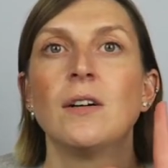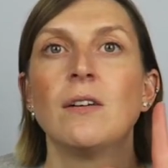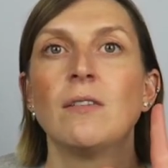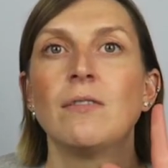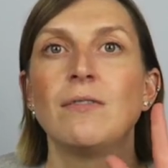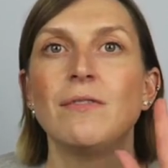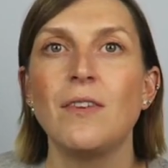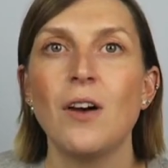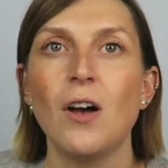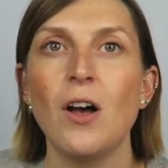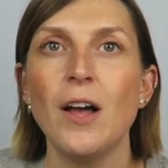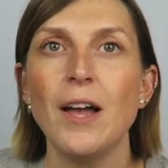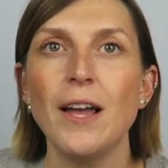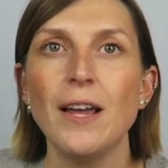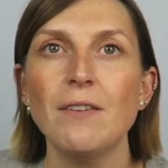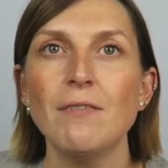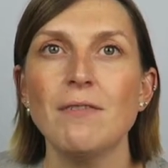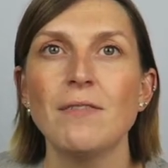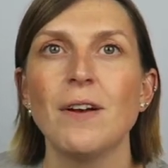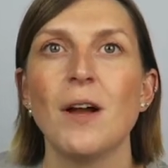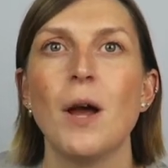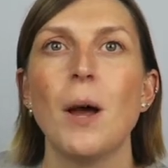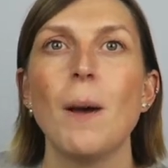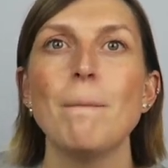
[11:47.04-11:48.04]

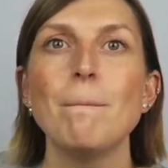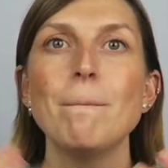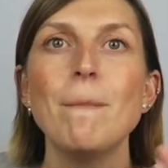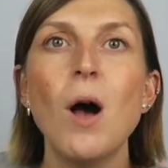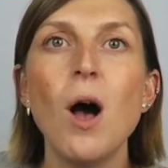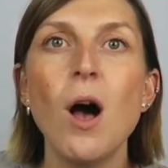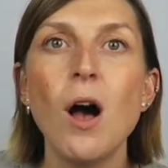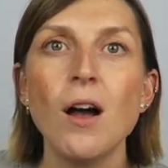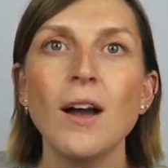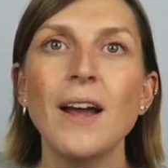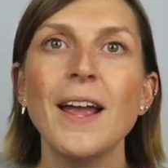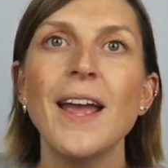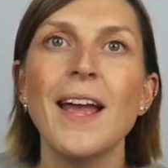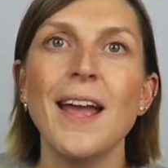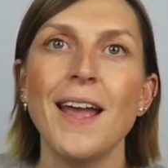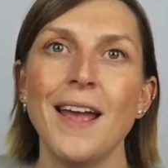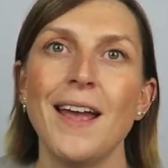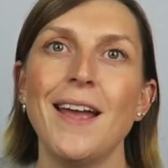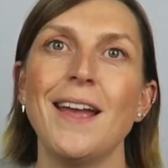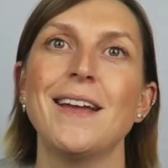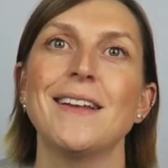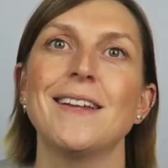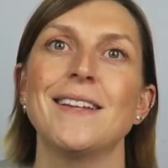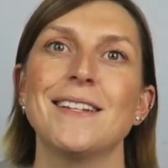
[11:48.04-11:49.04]
5,
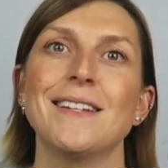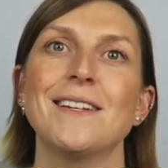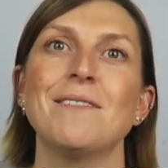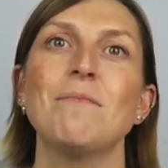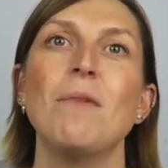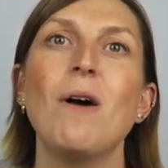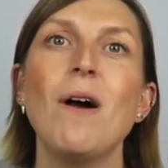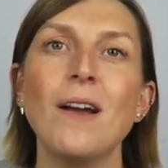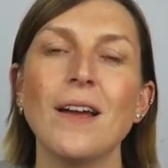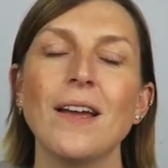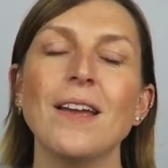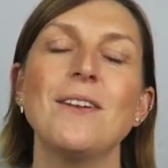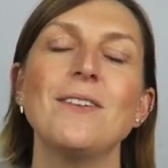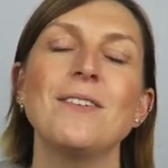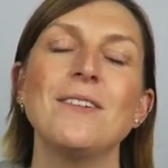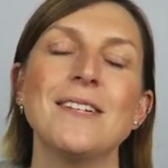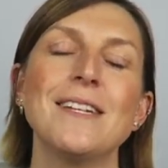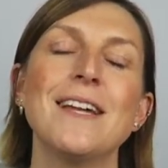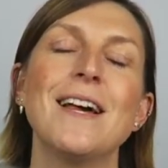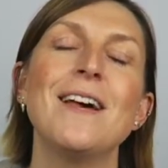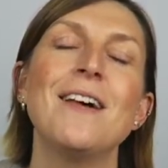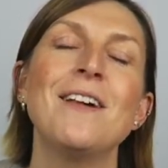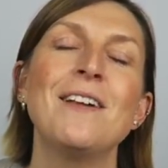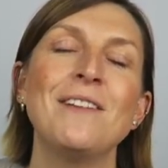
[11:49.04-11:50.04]
market
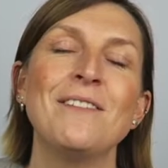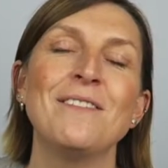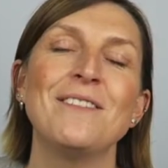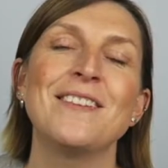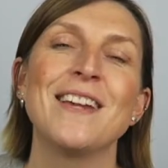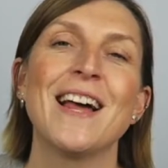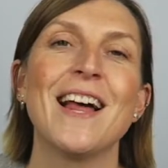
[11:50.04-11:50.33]
yourself.